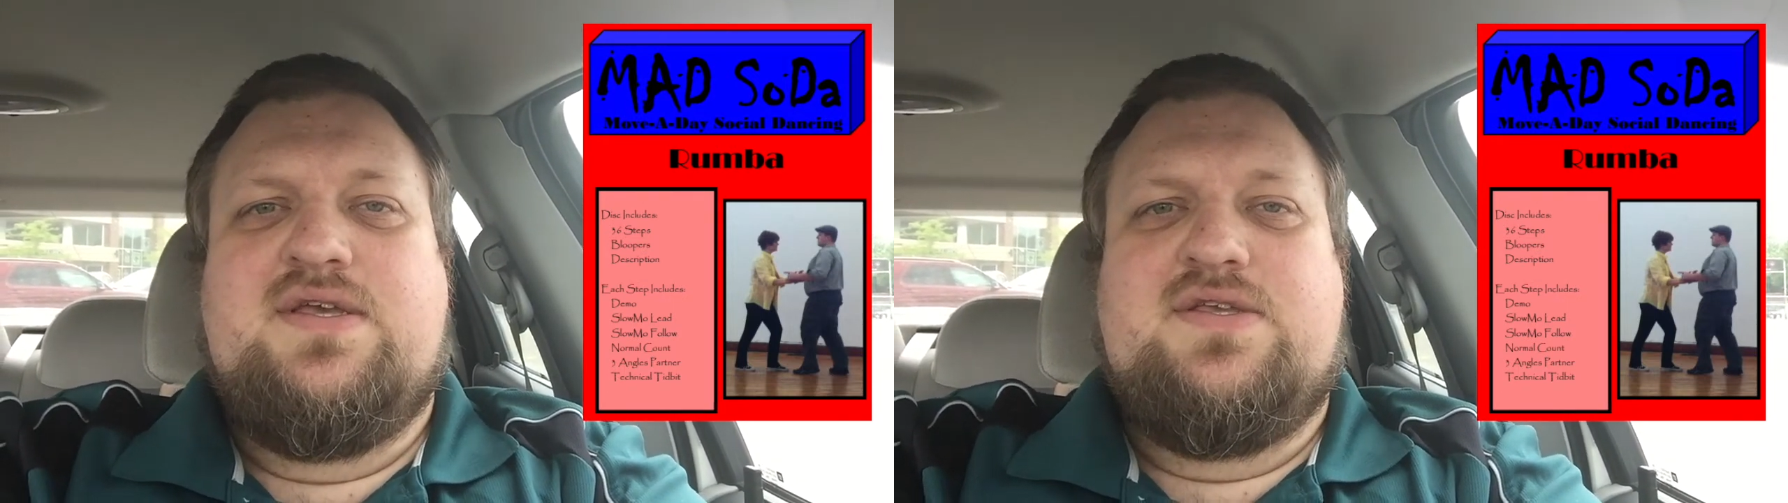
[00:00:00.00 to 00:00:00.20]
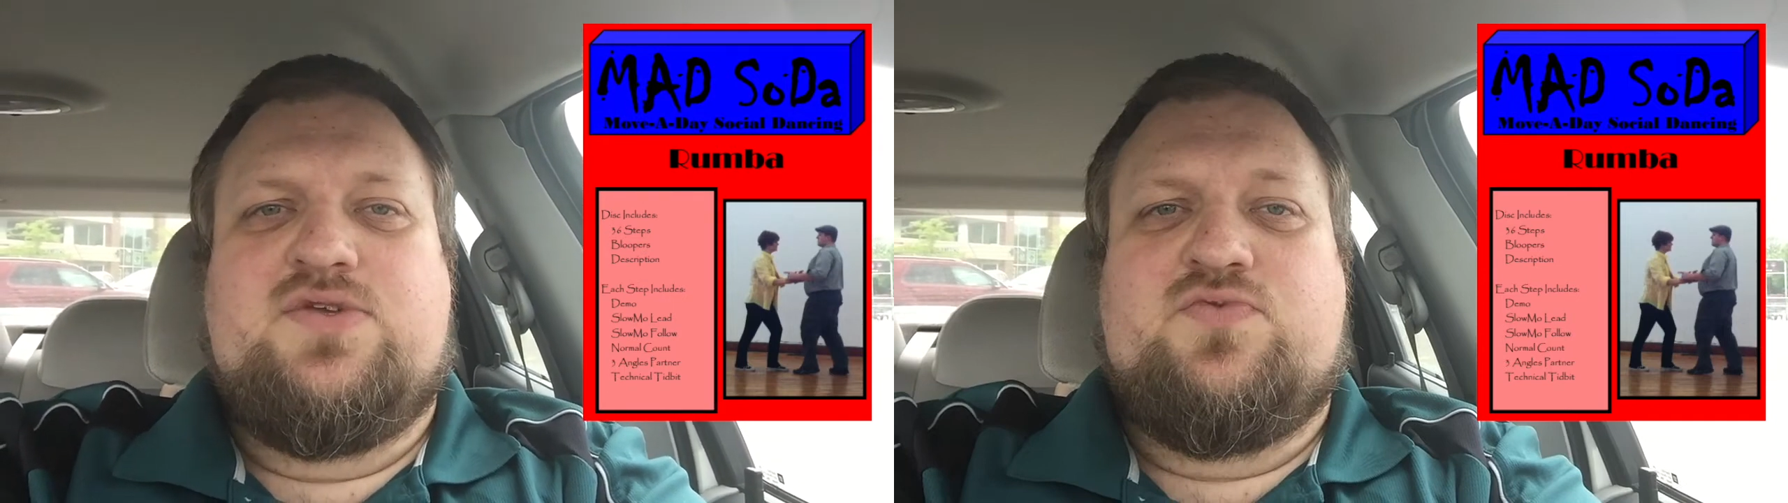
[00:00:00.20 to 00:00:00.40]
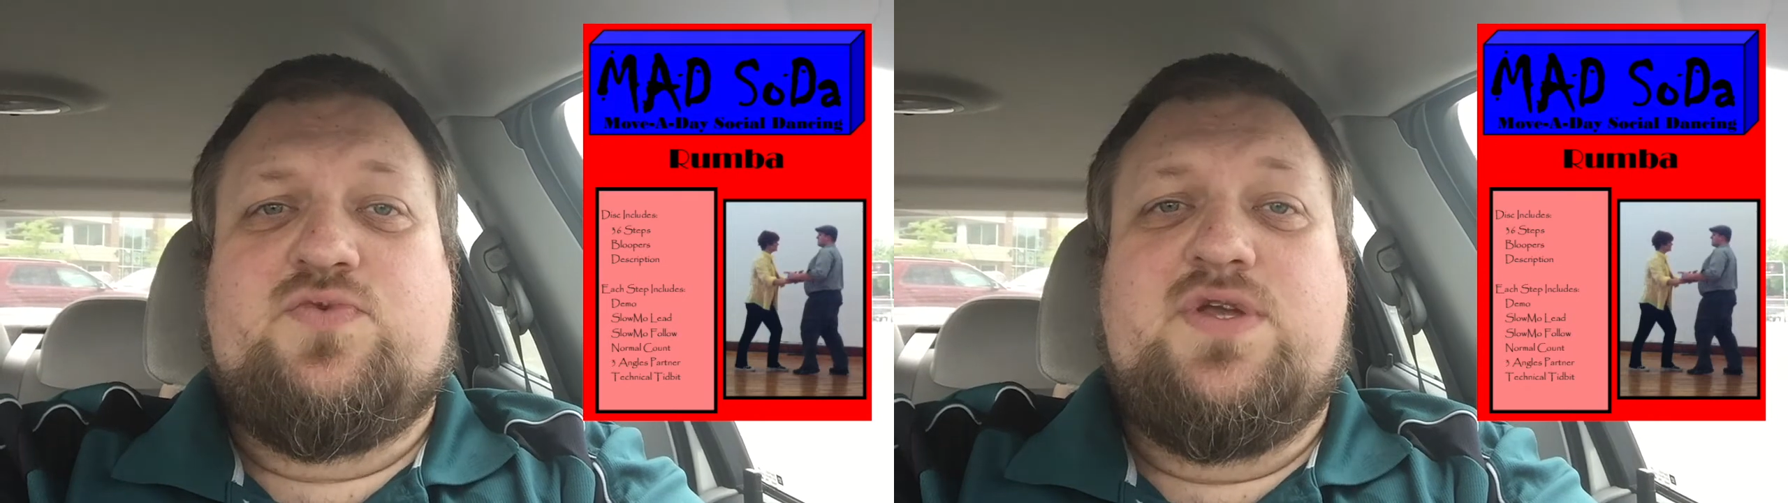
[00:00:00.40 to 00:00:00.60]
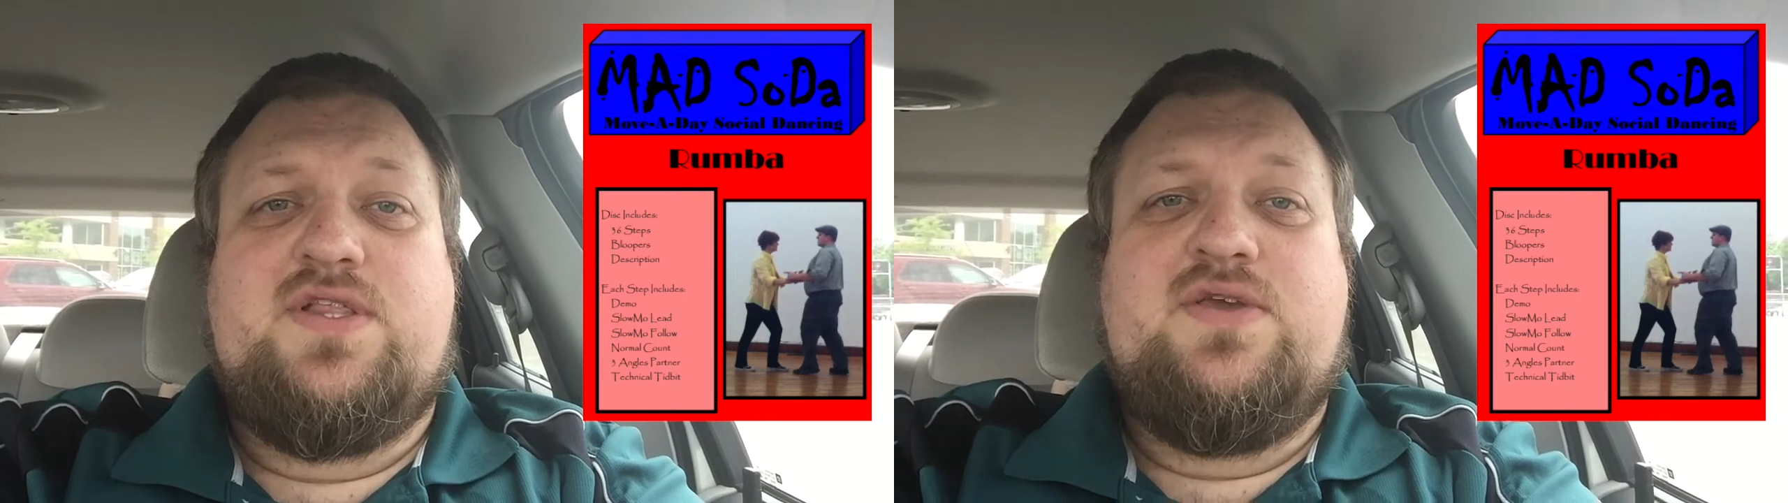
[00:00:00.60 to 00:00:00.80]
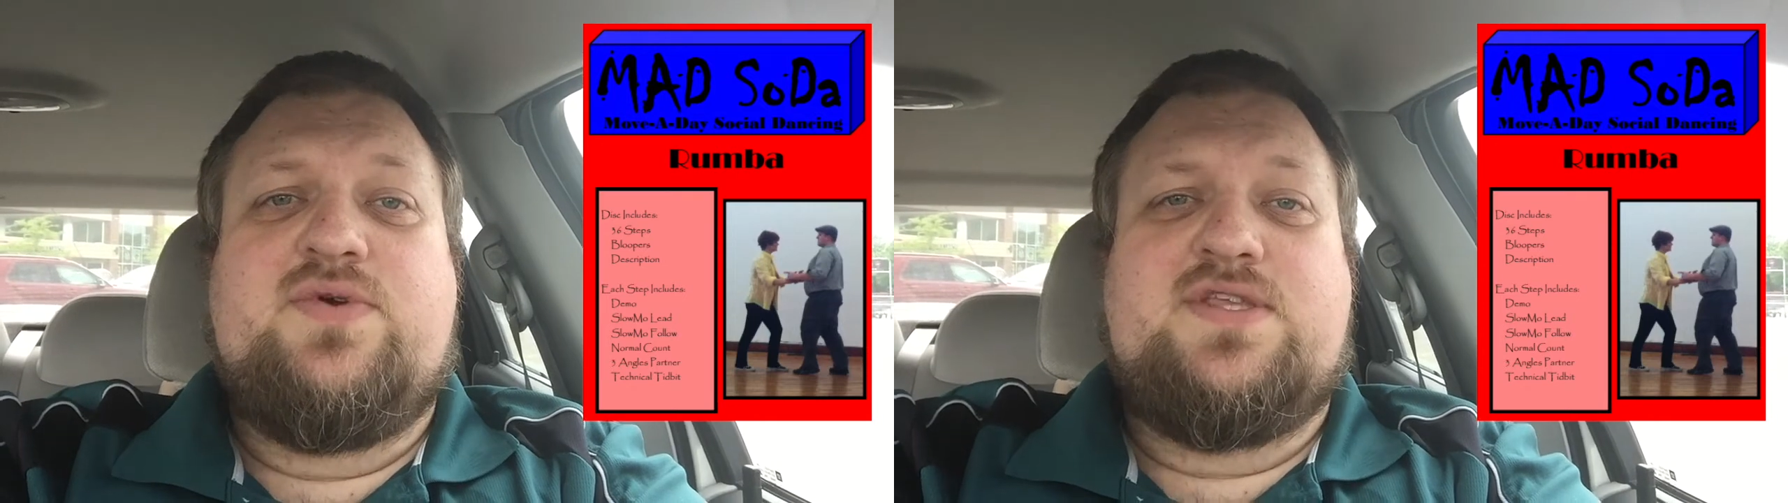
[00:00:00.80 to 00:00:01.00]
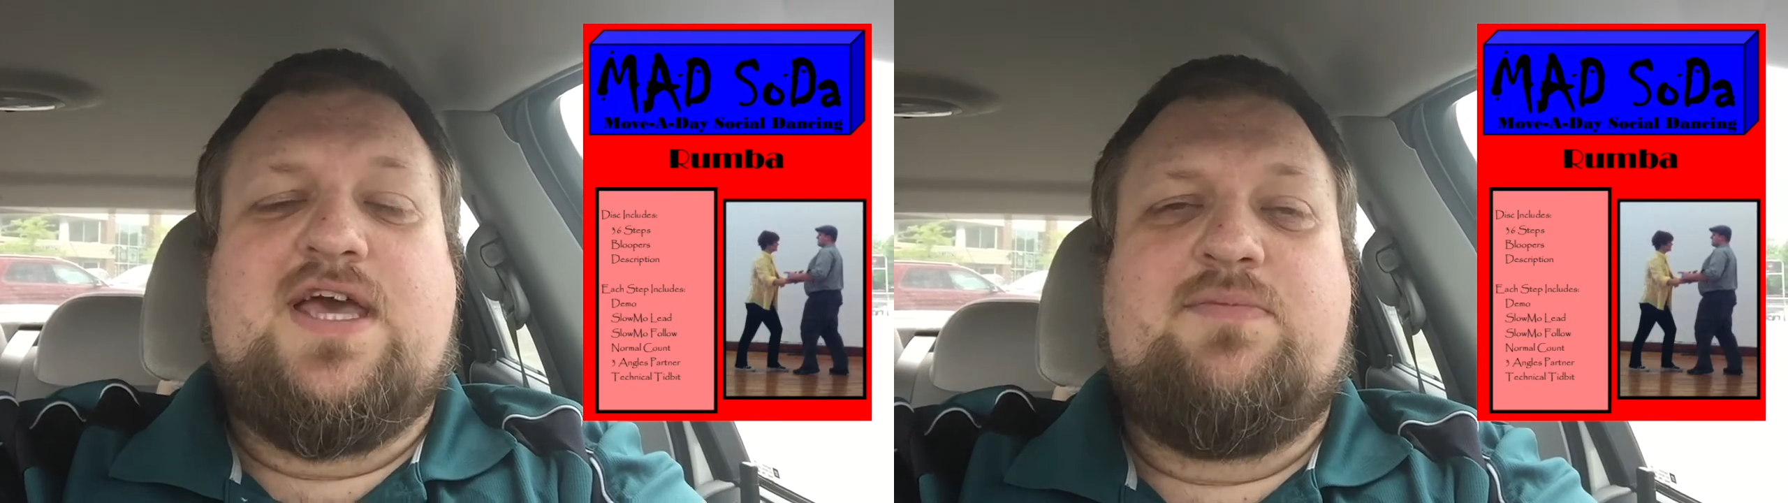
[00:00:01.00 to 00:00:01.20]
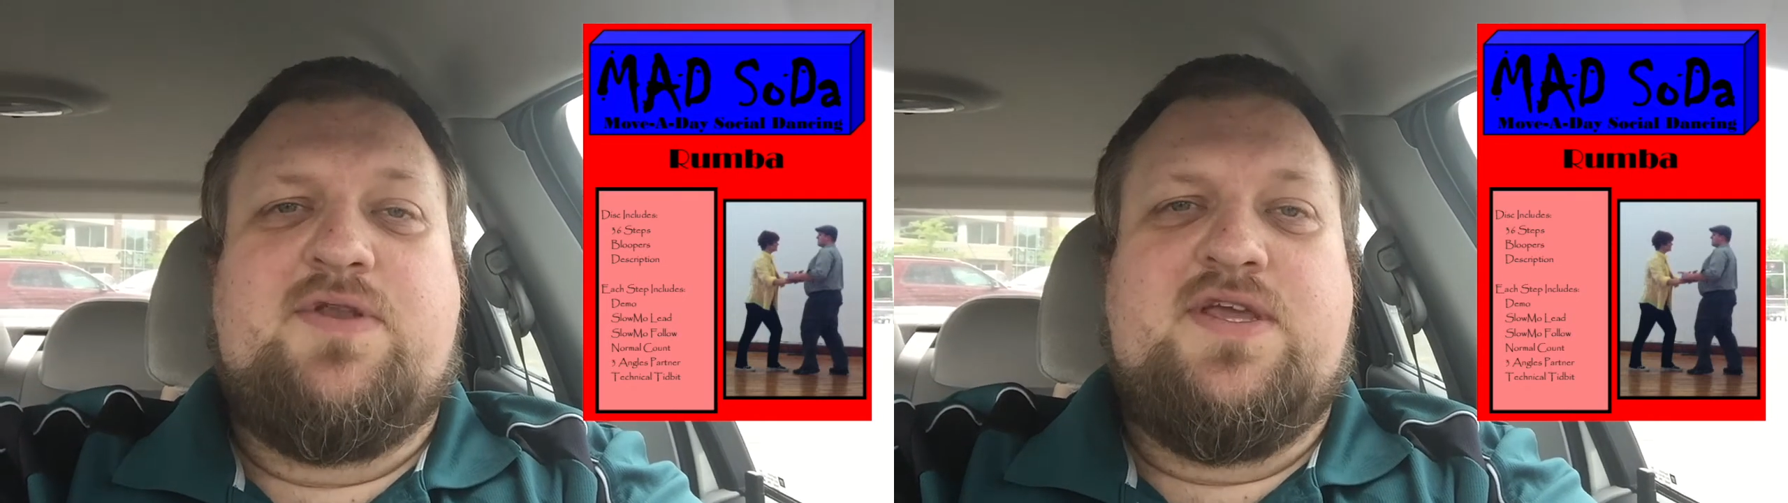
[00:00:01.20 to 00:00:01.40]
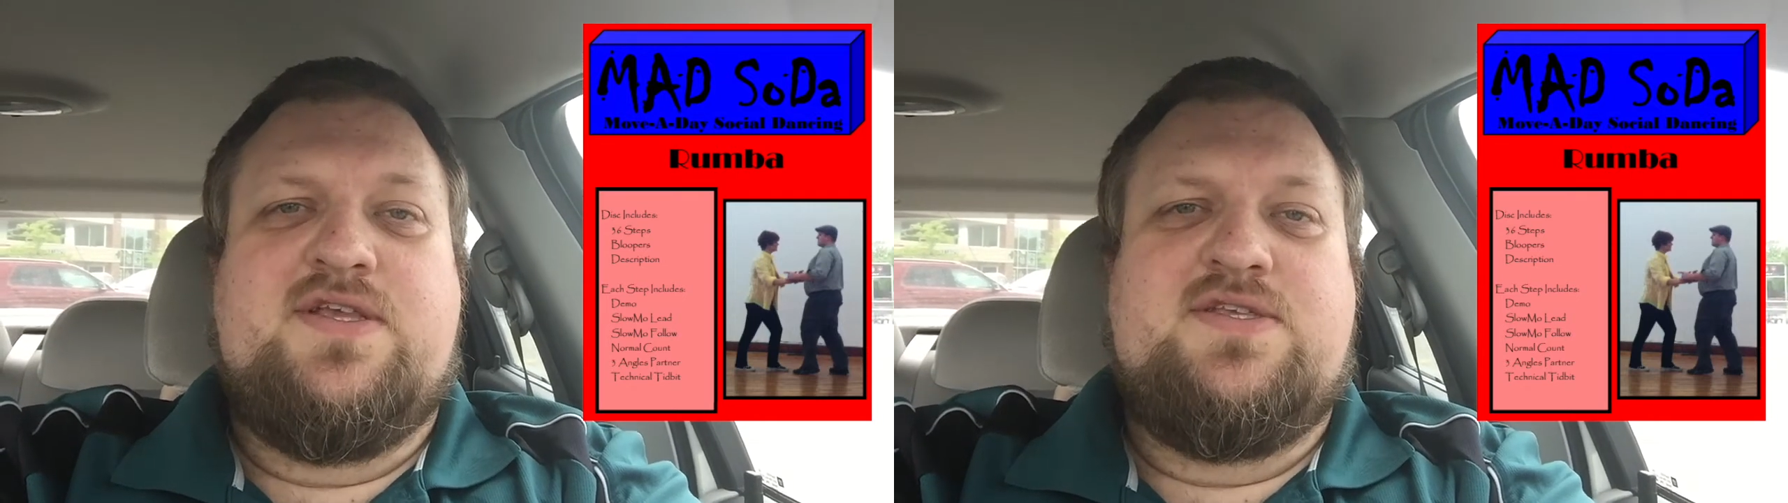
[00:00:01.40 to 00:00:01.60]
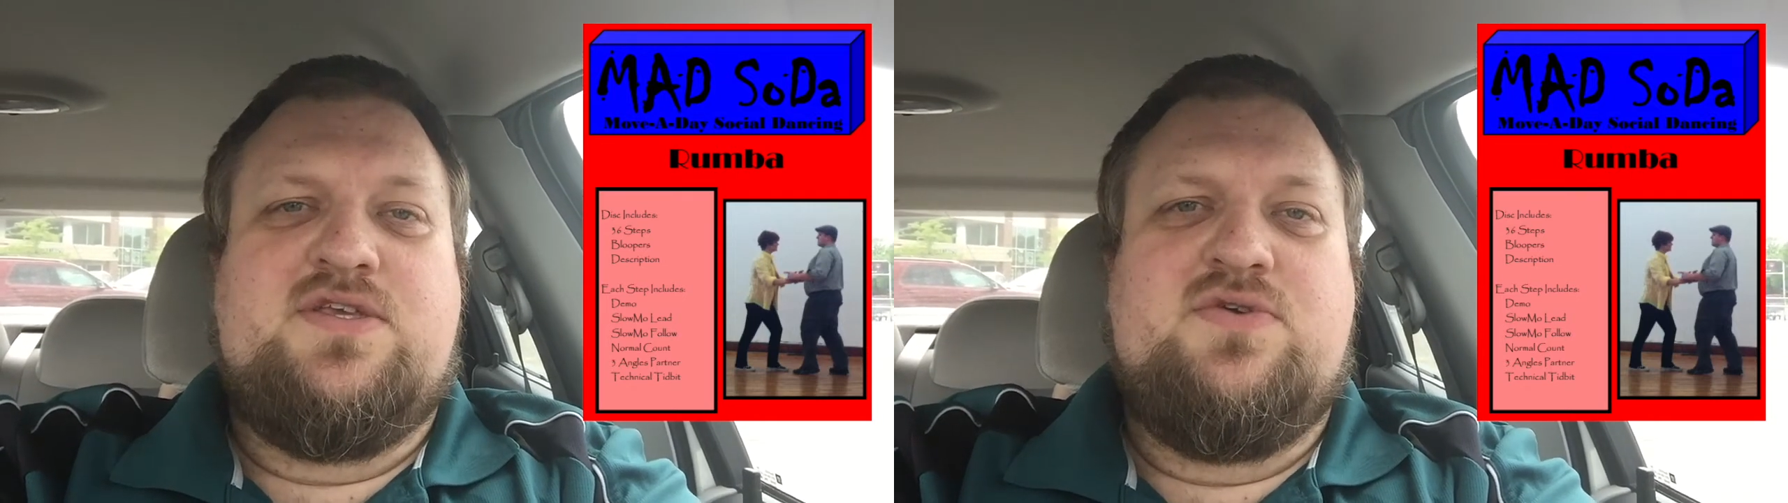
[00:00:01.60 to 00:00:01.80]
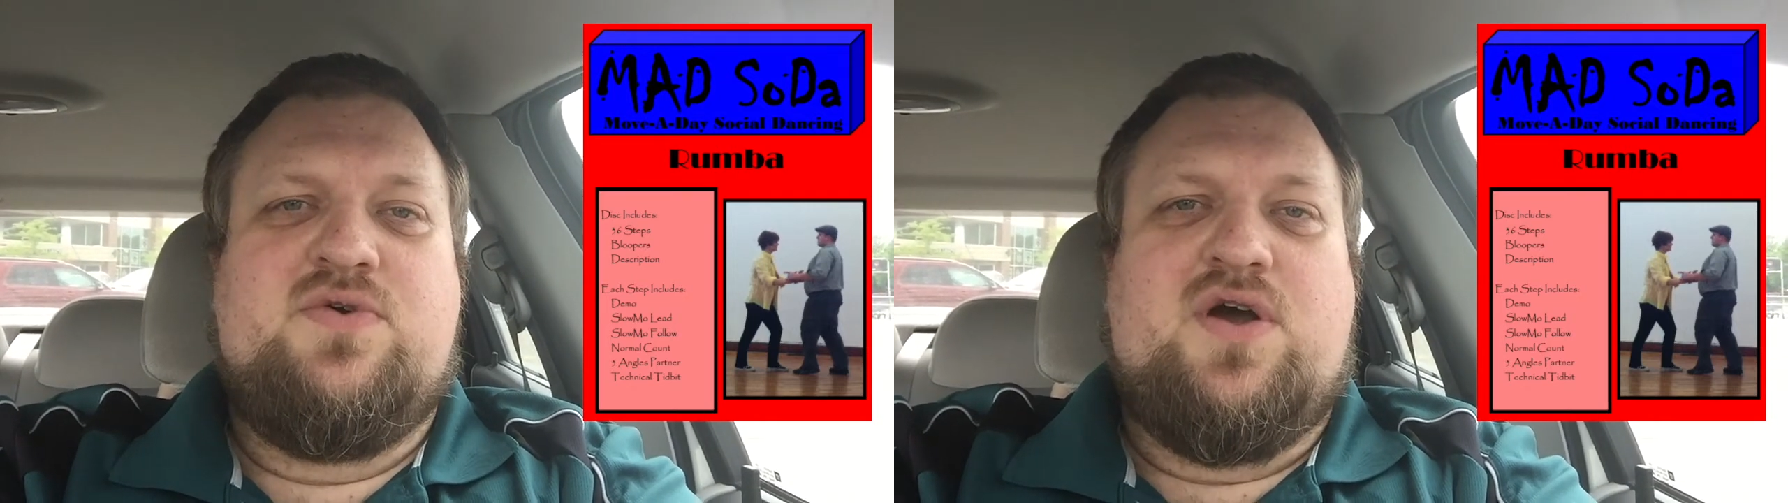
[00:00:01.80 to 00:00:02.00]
So really what's happening is you